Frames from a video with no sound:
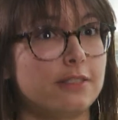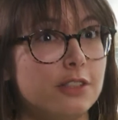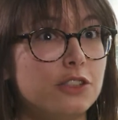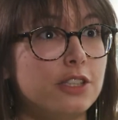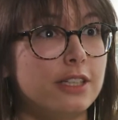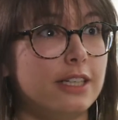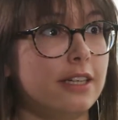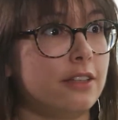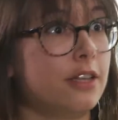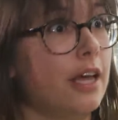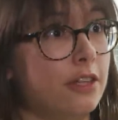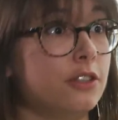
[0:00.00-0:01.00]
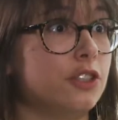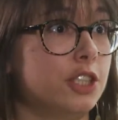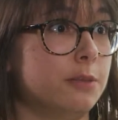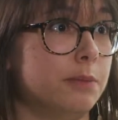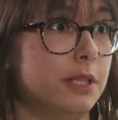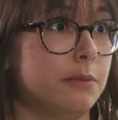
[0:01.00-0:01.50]
essentially an
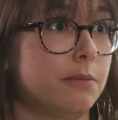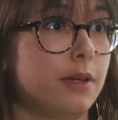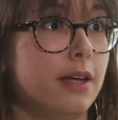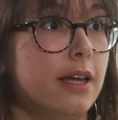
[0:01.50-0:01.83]
energy beam.